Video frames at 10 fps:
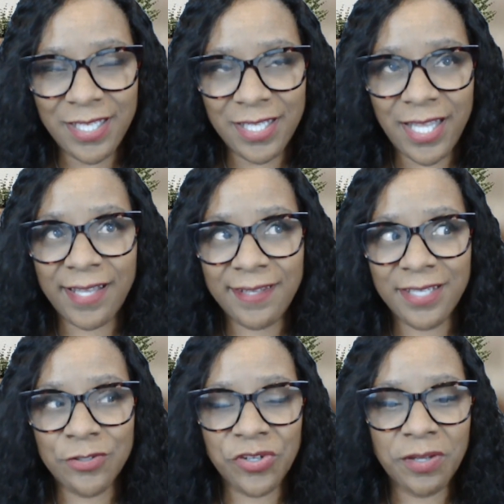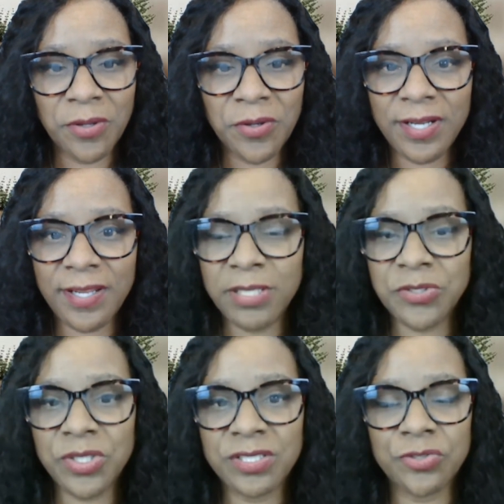like I said, your community, but
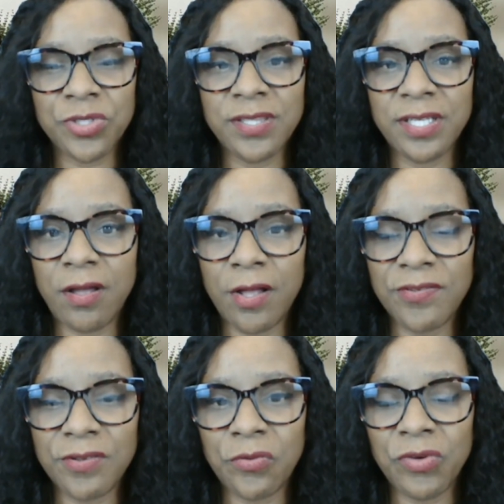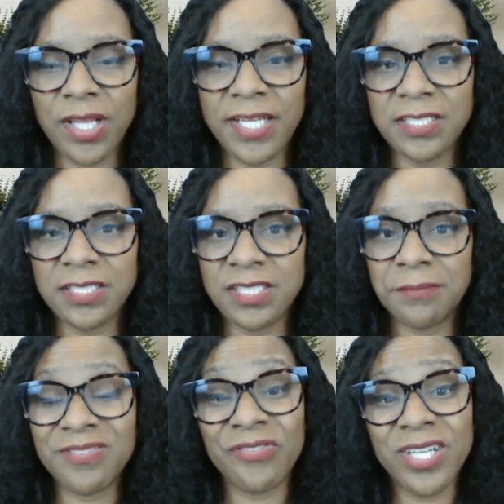you can strengthen also
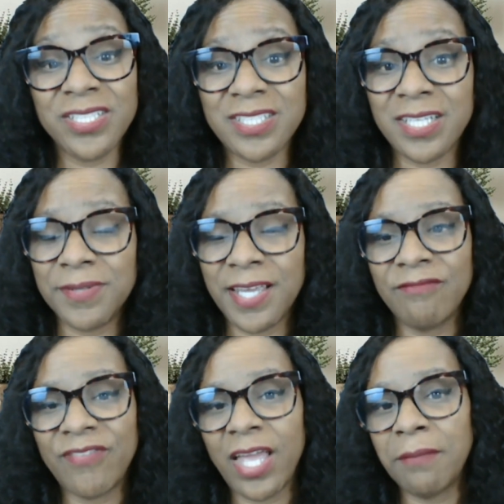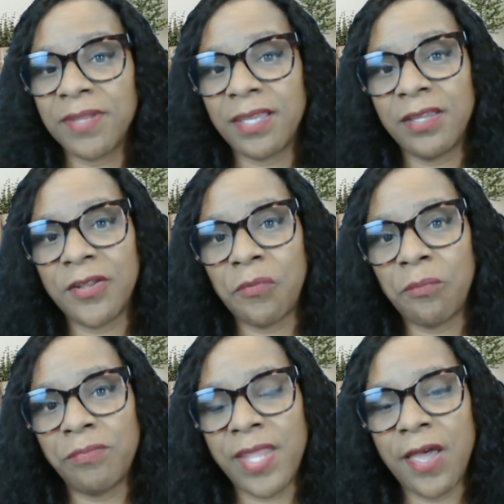relationships, friendships, and family.
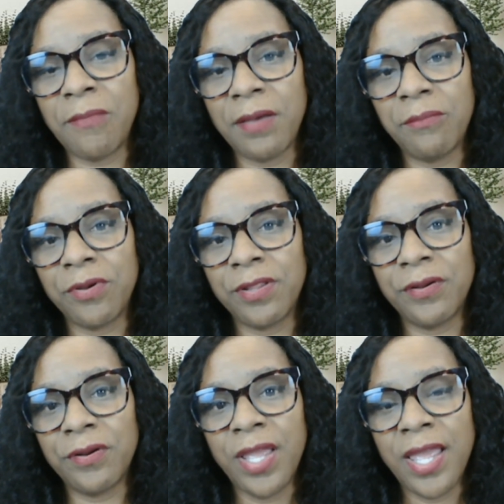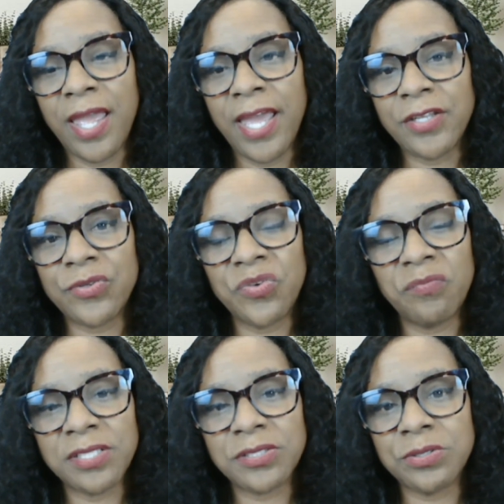Now my brother and two of
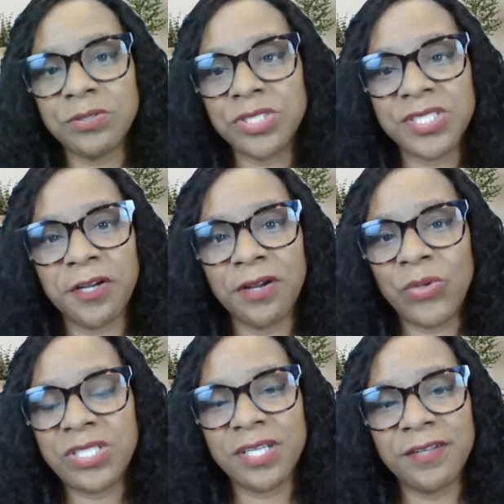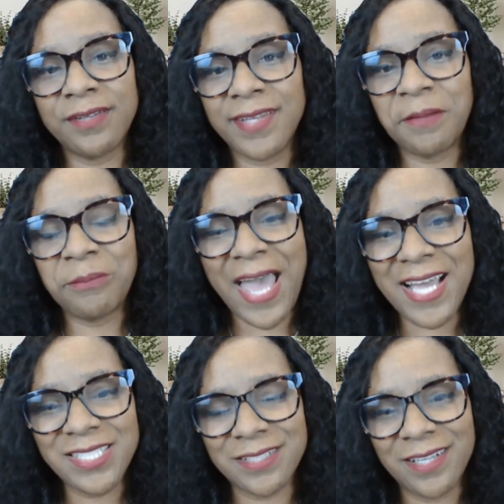my children share the same
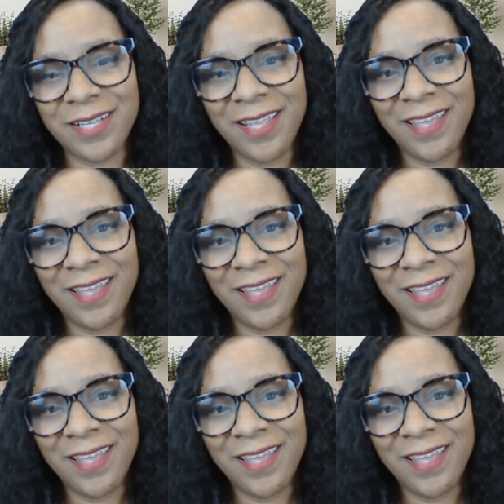passion,